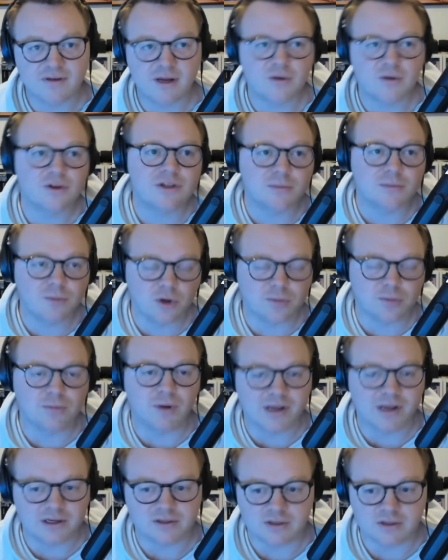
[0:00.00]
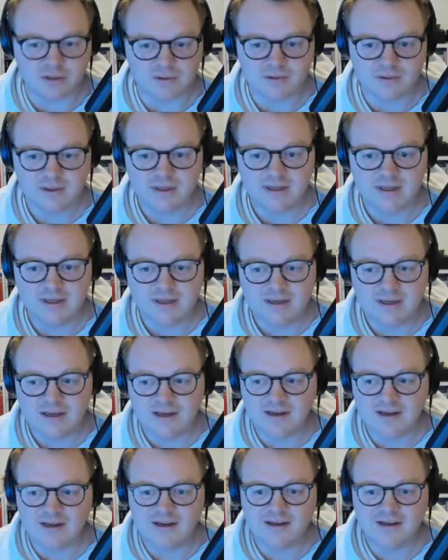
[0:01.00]
There were some good players though,
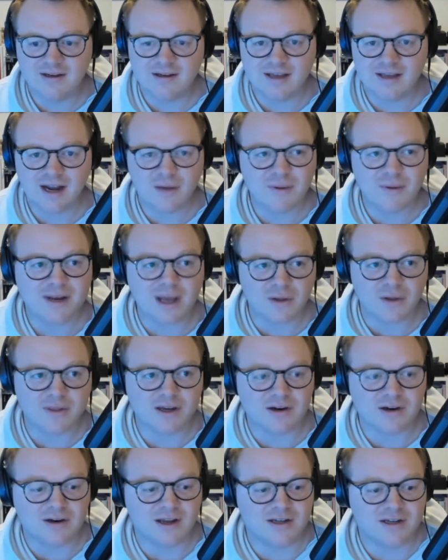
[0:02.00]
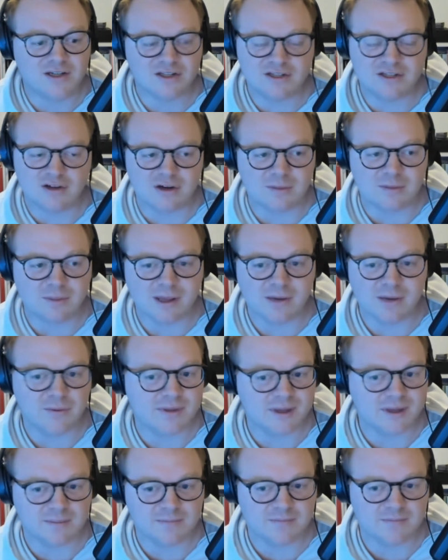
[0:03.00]
and I went out there and just started playing with
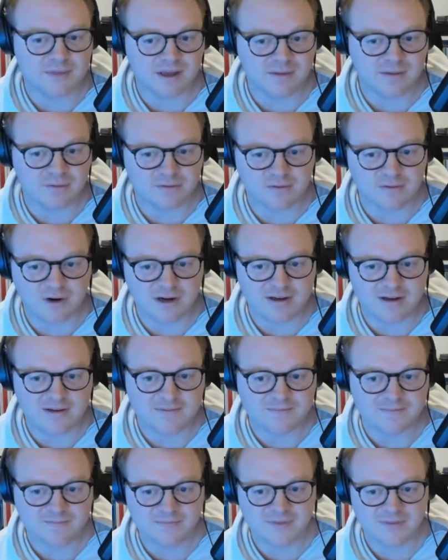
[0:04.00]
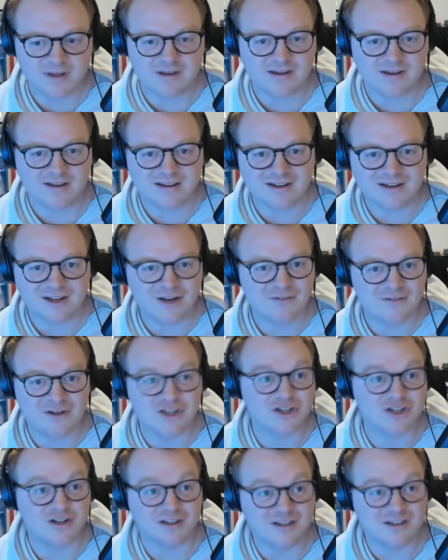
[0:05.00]
them every Friday, and then
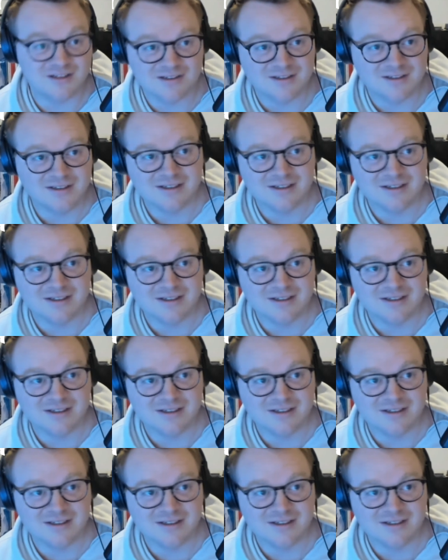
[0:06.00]
eventually,